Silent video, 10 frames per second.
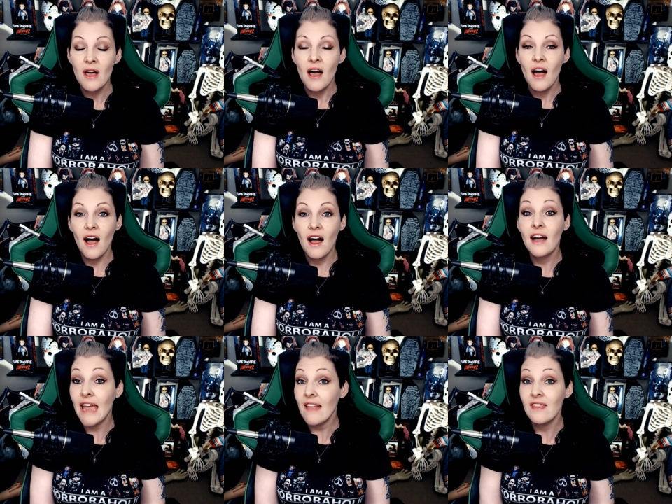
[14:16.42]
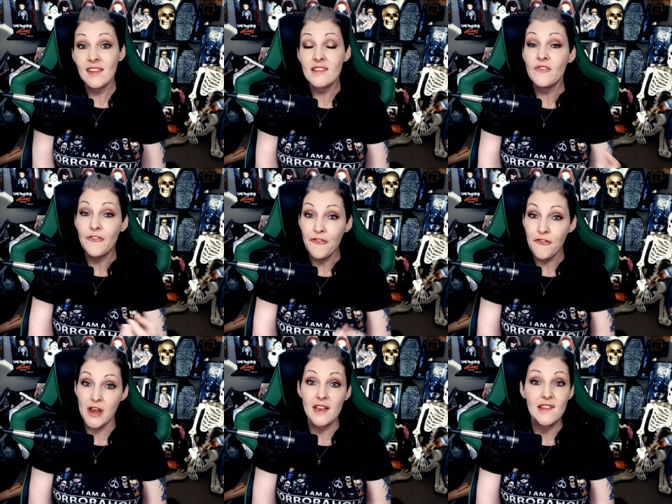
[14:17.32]
Uh, again, this is a
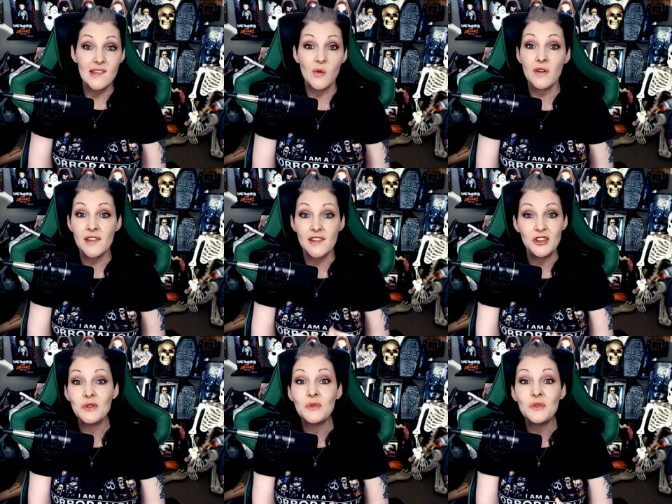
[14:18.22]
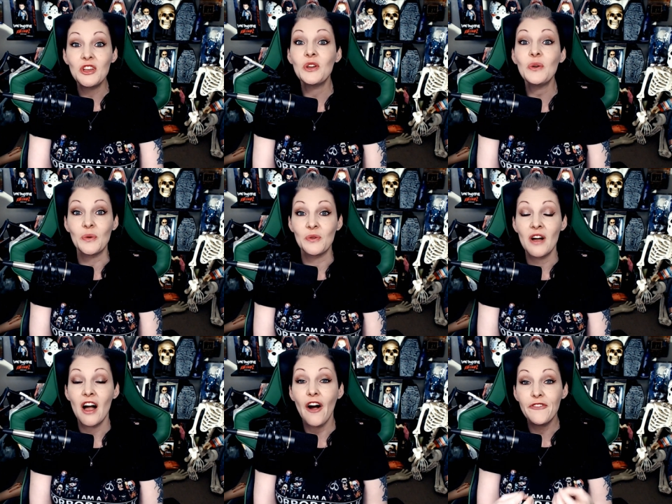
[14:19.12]
free source to you,
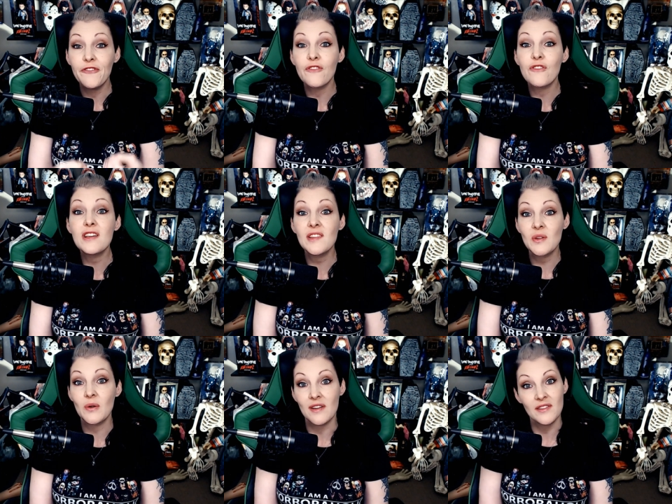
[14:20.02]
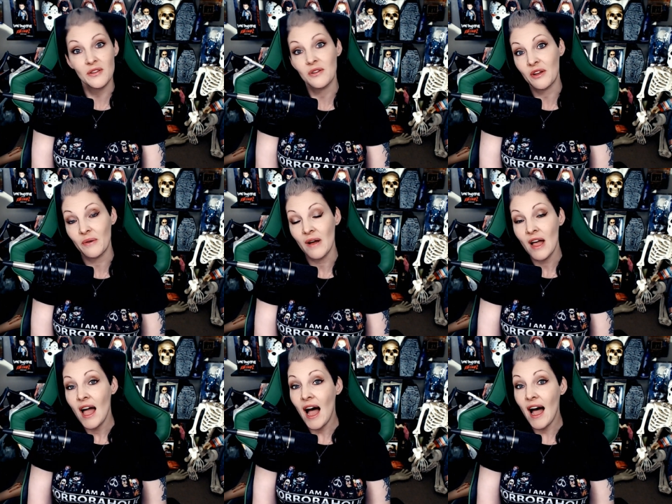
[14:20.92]
a free source to you.
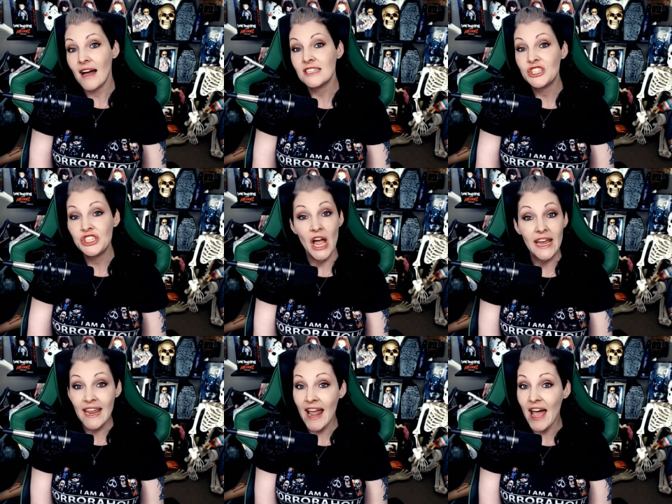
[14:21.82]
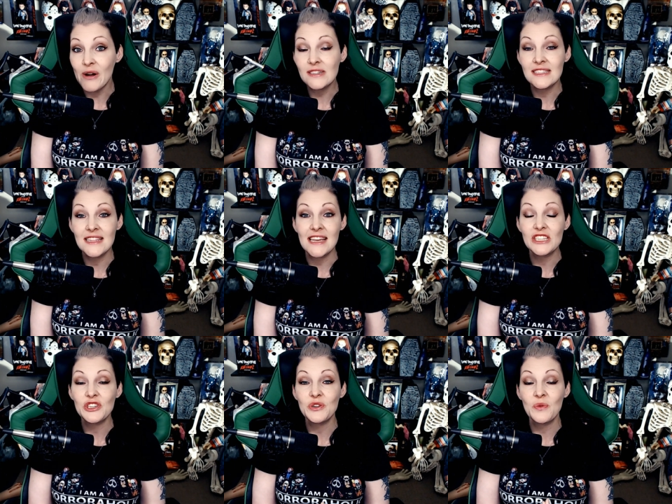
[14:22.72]
Uh, check it out. They
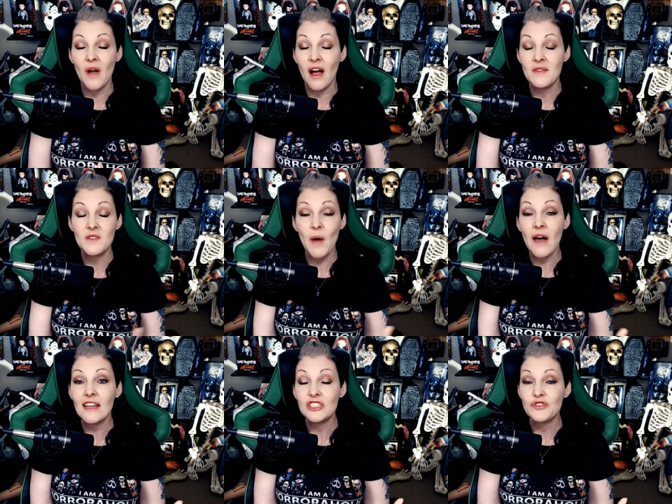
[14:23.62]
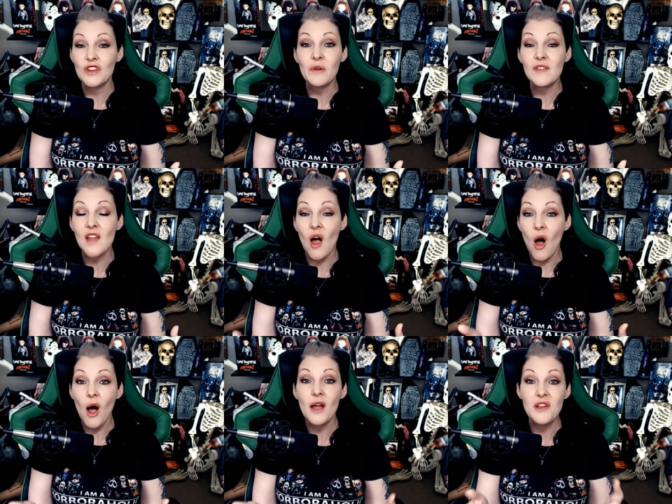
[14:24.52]
do uh, spotlight streamers
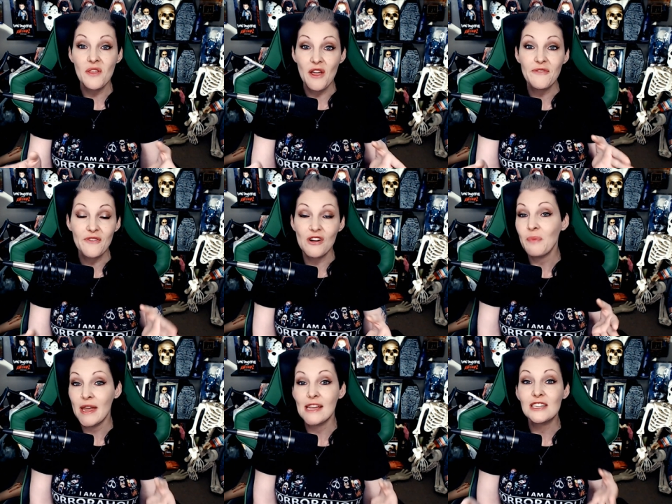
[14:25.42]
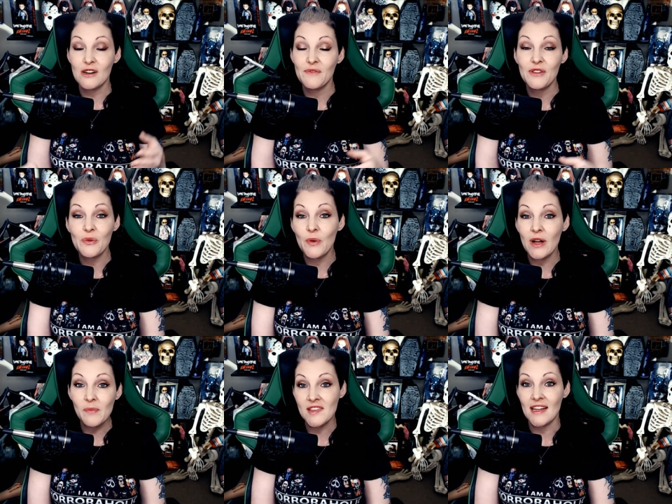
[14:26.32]
on their front page of their
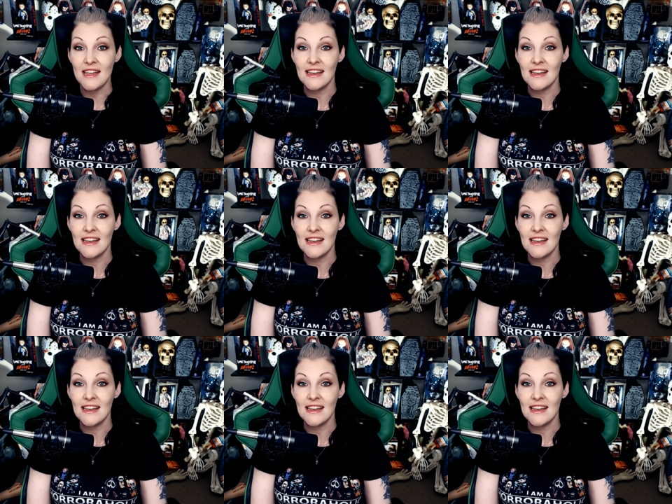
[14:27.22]
website.